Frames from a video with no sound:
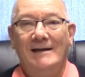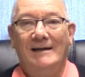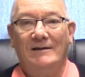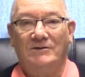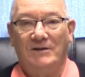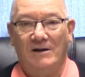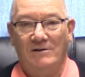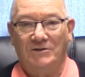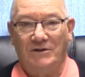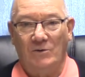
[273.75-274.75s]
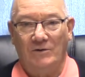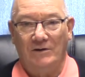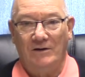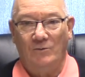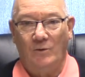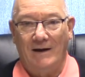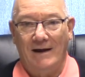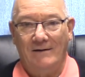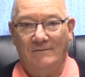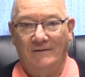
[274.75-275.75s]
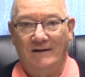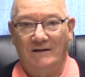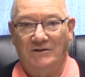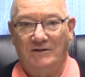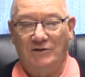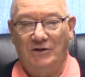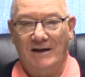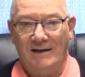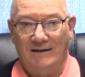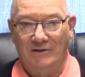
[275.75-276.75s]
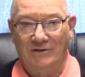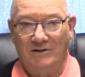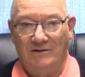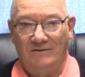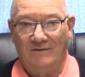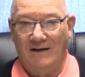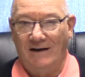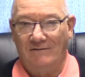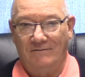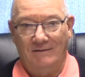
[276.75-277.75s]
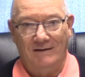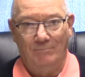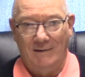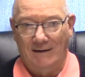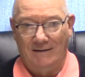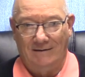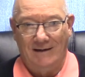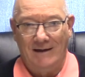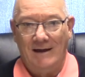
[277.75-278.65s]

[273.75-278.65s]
He is also good when I face the challenges of life. Admittedly,